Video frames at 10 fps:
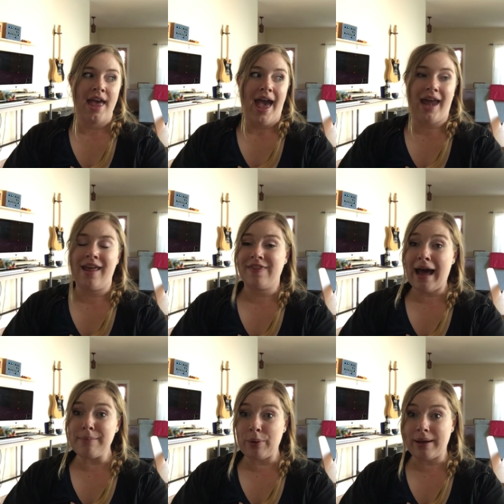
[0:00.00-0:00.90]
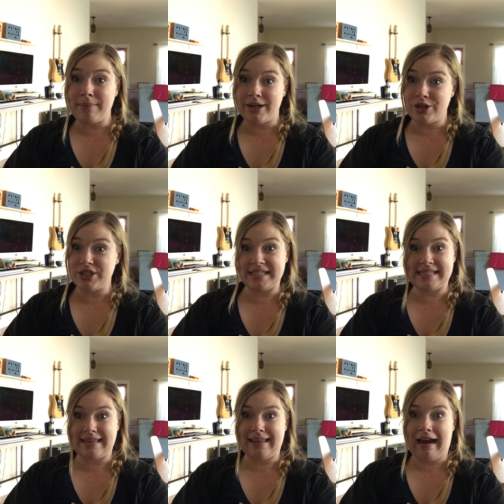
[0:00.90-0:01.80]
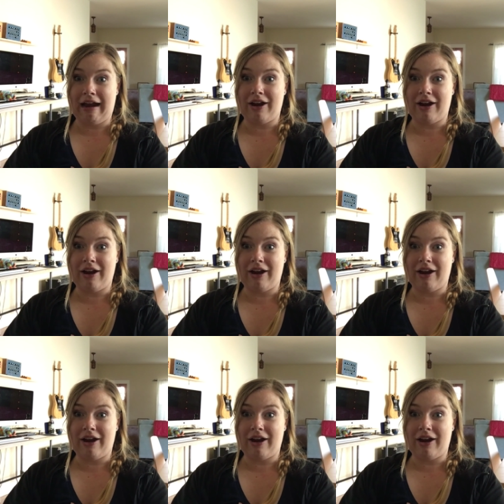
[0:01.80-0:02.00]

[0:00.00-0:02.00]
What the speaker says: And at that point, my nurse is in there